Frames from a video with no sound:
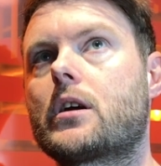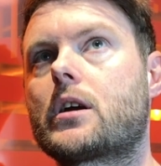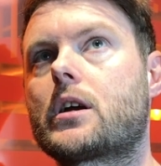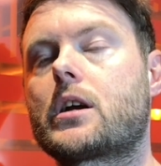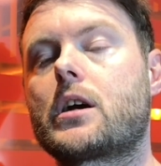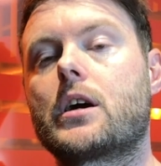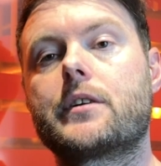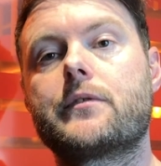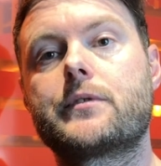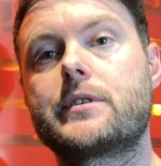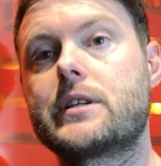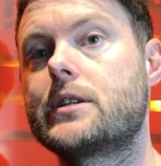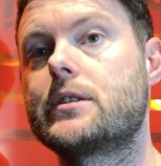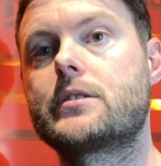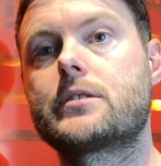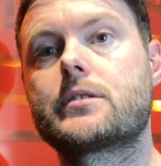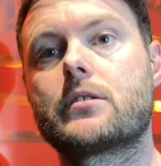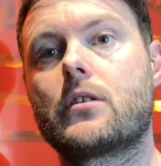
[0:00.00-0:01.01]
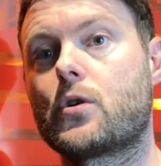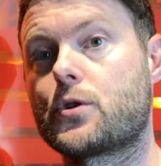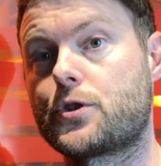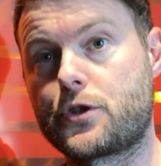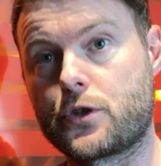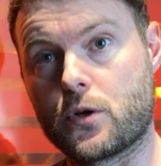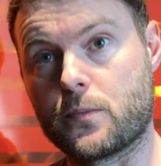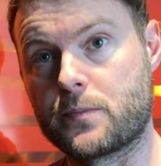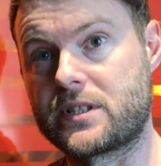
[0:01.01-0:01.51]
kind of did odd
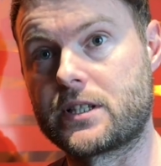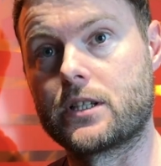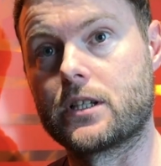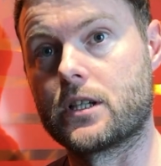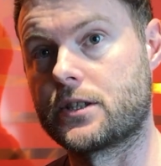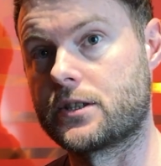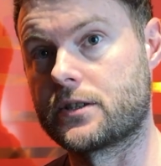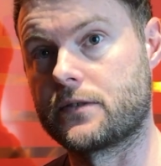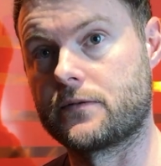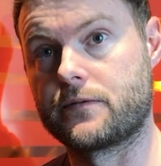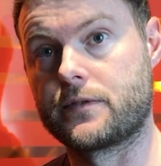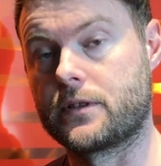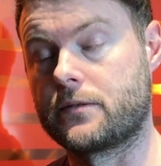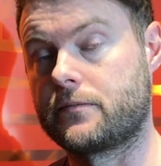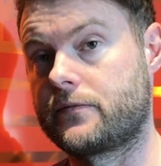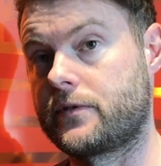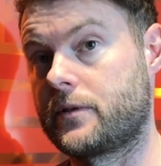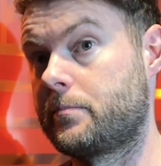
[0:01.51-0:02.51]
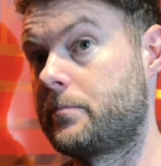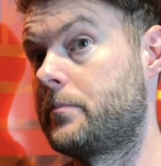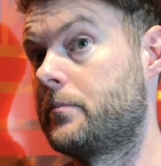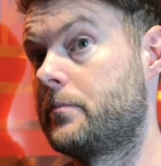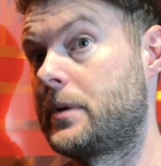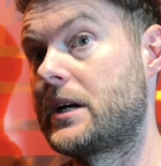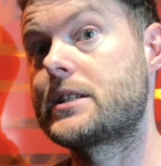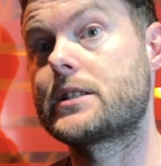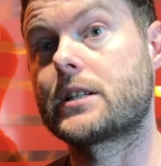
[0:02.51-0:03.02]
jobs in London for
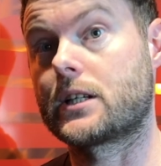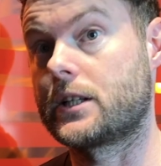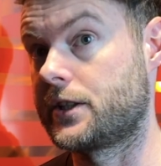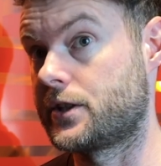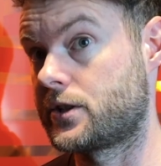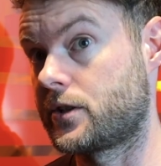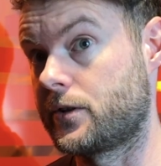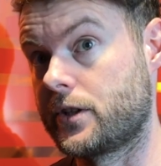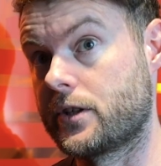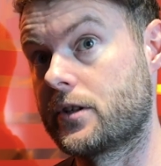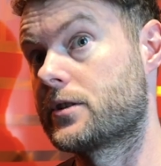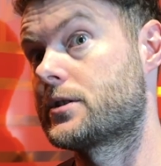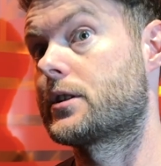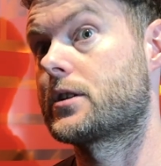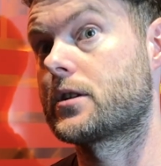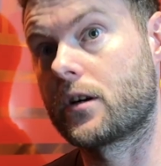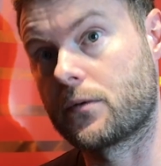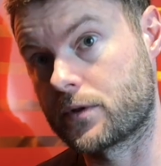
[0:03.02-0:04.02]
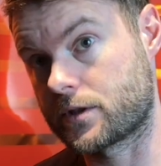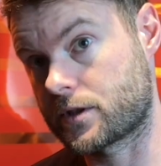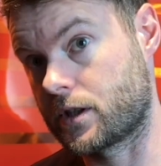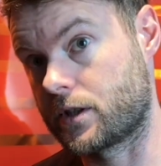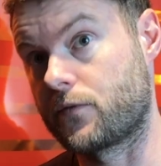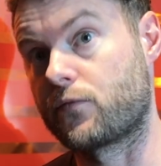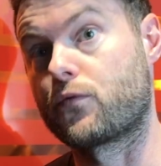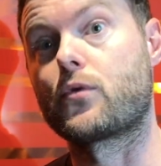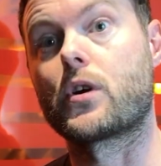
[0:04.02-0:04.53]
basically 2 years as I was
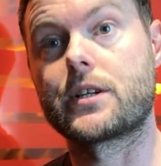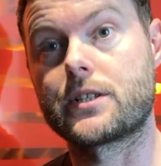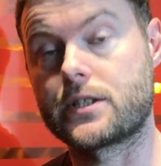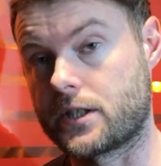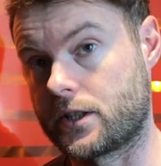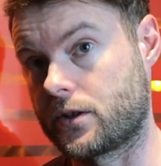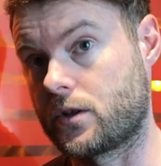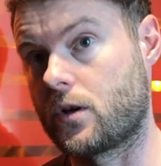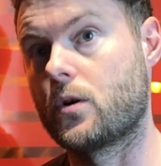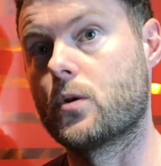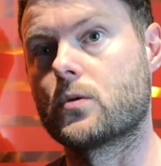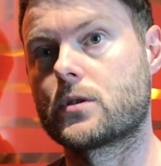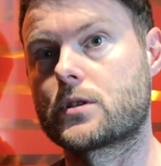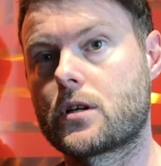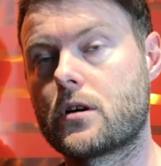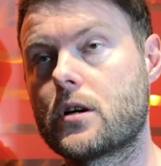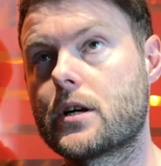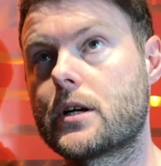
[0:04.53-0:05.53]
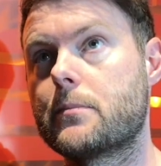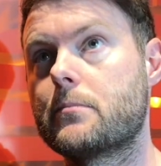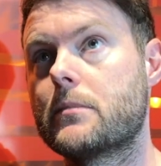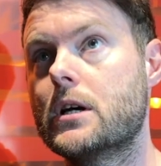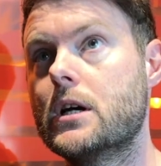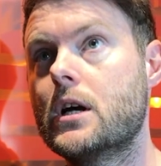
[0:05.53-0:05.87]
kind of writing the whole time.